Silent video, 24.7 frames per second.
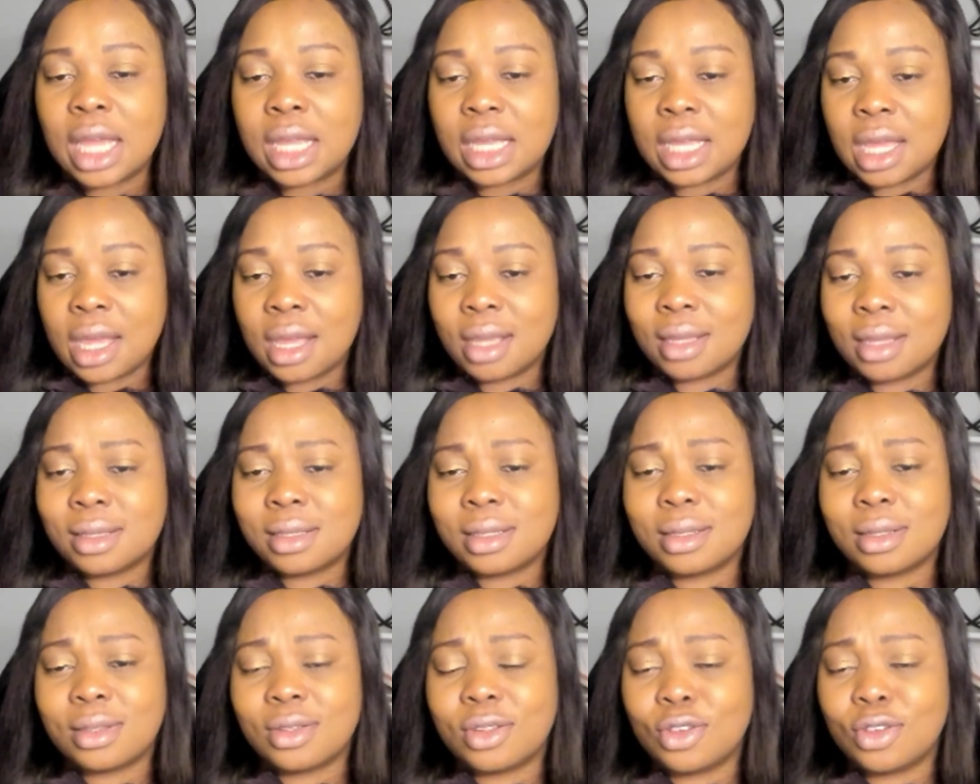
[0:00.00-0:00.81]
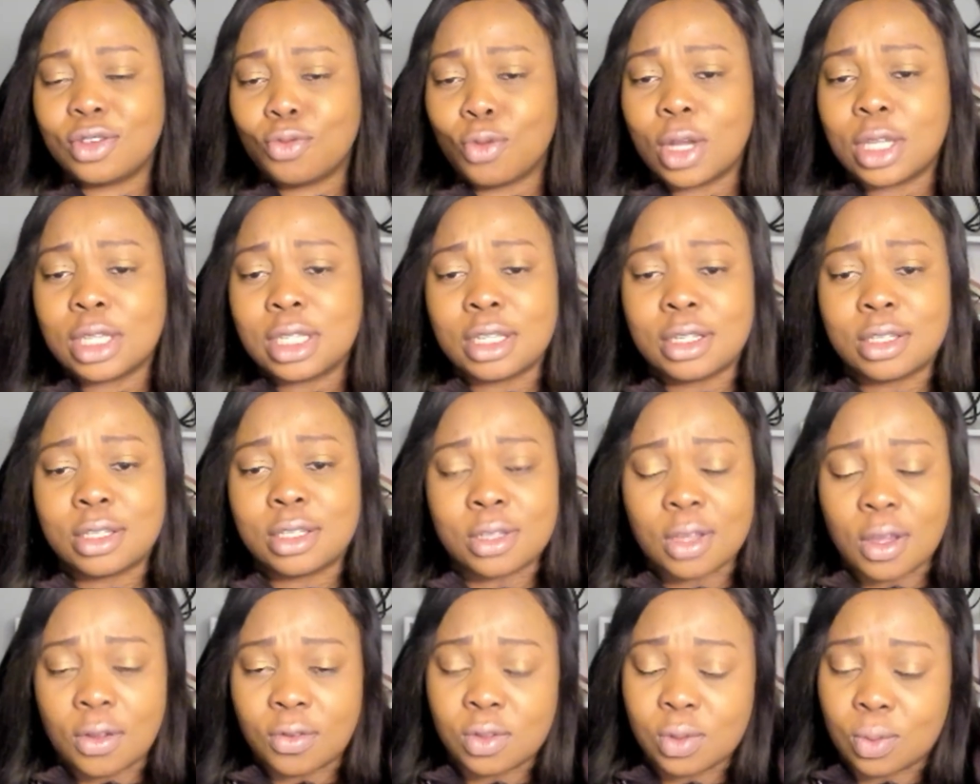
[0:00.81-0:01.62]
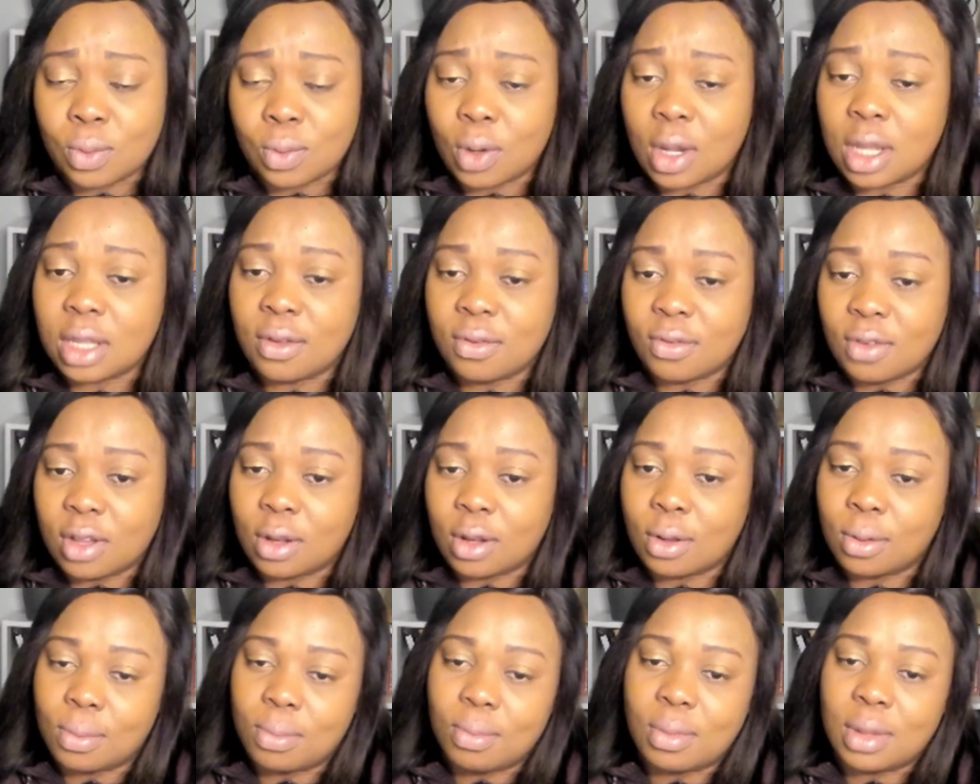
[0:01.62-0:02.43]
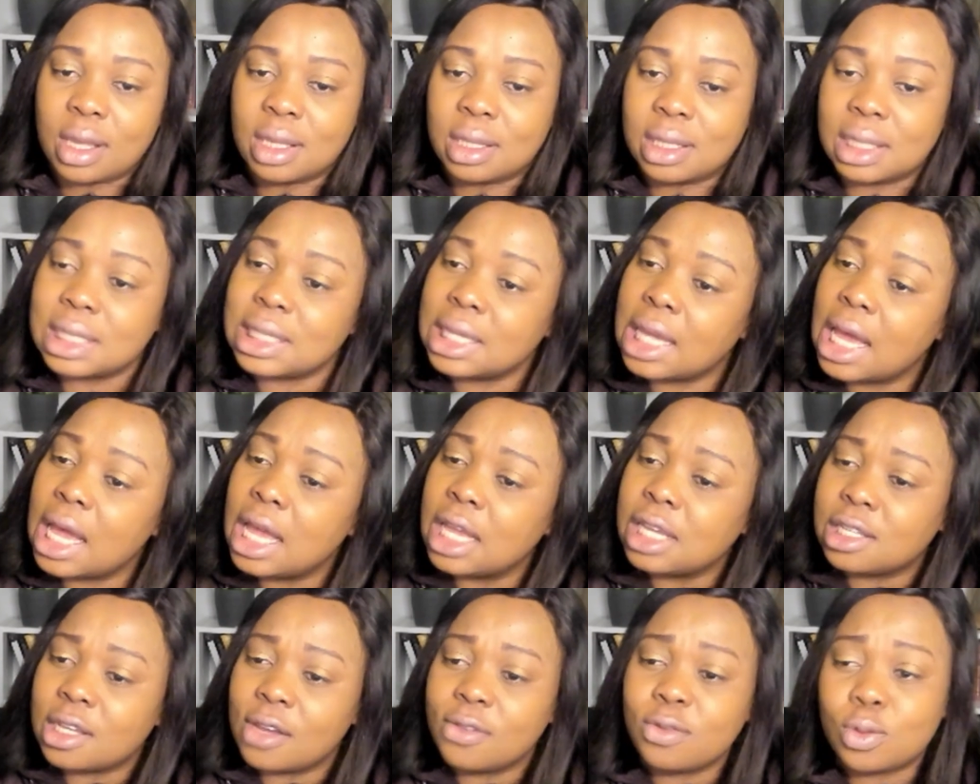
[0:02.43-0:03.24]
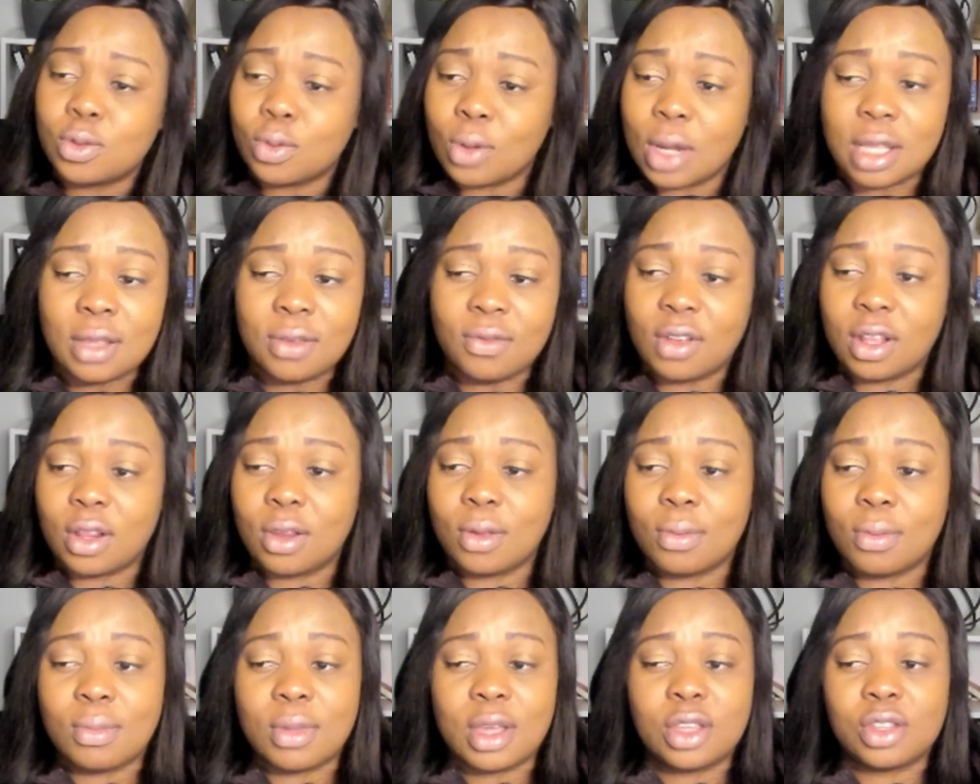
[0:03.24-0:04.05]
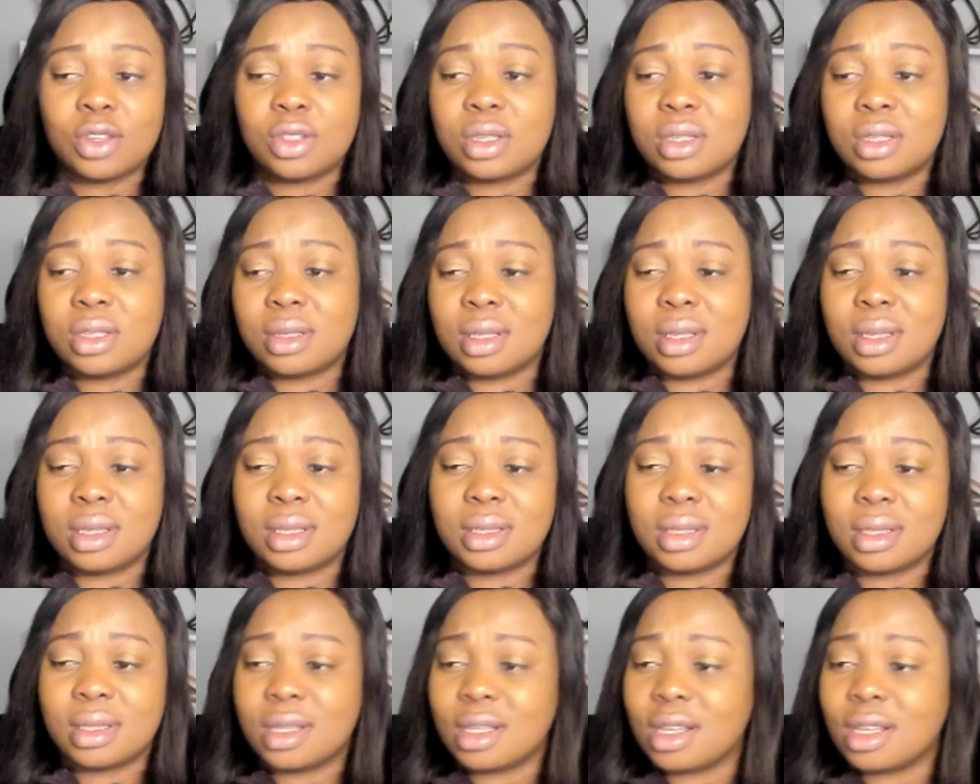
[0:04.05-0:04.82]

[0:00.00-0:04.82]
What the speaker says: Yes, what is software development? Software development is